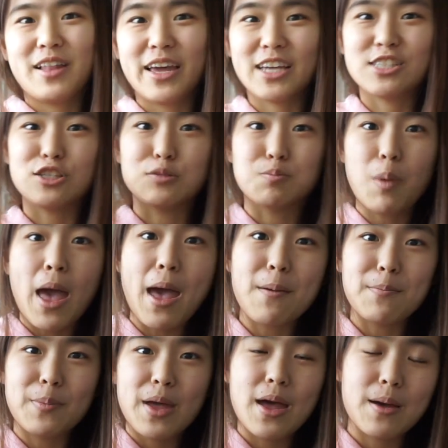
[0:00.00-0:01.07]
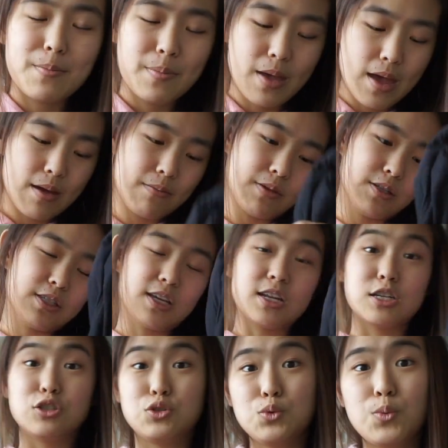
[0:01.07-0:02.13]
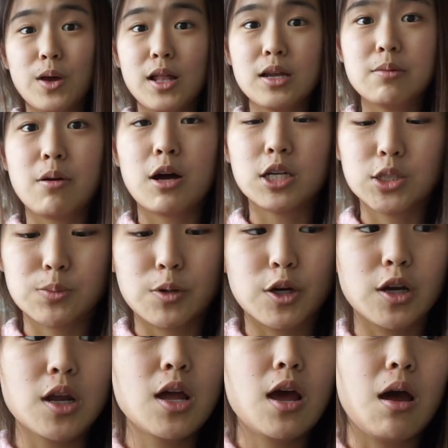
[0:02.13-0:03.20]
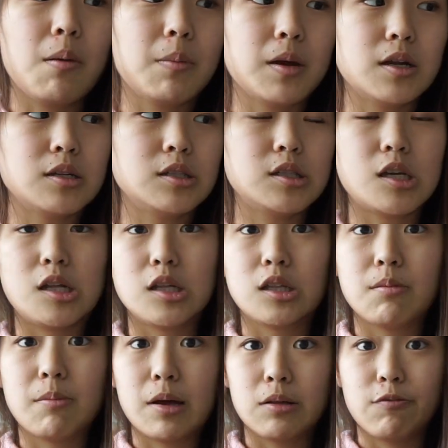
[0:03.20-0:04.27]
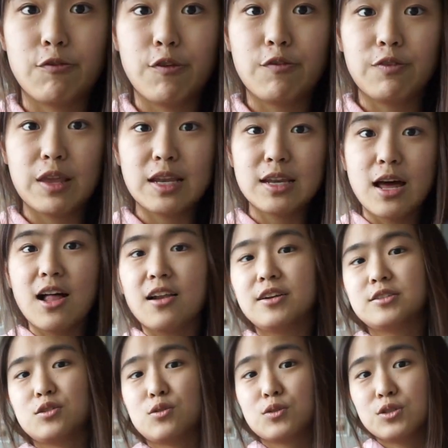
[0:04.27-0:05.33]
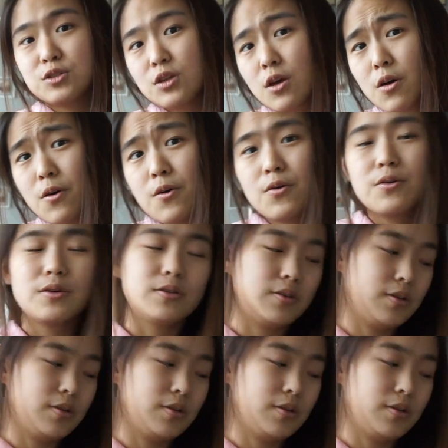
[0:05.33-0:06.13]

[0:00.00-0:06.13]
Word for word: like it's just bam, bam, bam. It's gonna do well in Poshmark. I'm gonna sell it about $15 or so.